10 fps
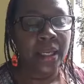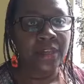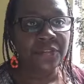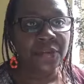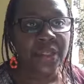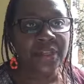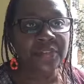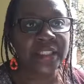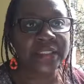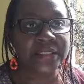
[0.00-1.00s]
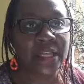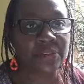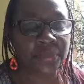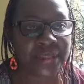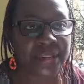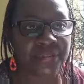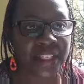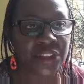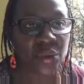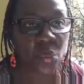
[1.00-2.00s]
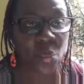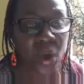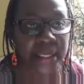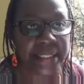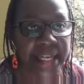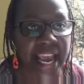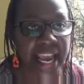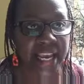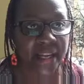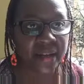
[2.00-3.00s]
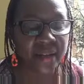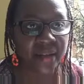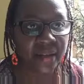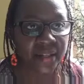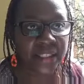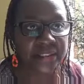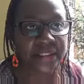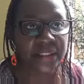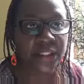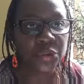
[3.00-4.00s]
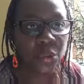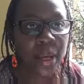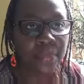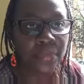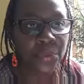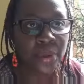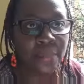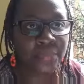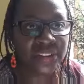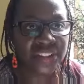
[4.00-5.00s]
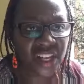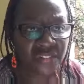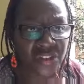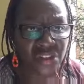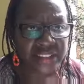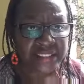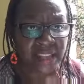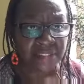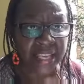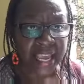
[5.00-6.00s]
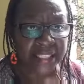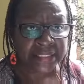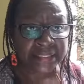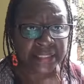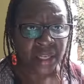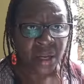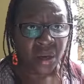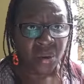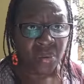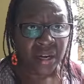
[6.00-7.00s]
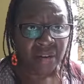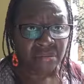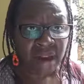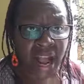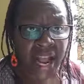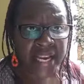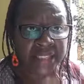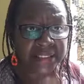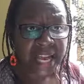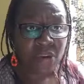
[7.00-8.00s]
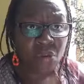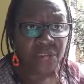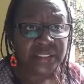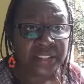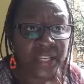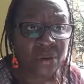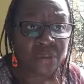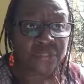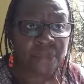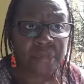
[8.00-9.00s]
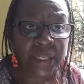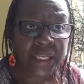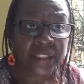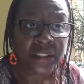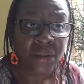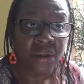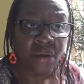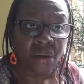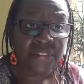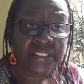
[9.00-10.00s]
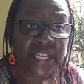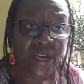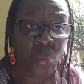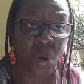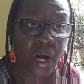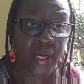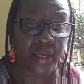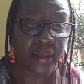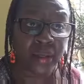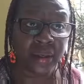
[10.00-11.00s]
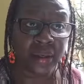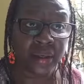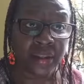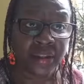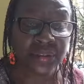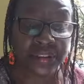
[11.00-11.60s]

if you live in a self-preservation one day this thing that you are you are preserving yourself against will arise and overtake god forbid overtake one so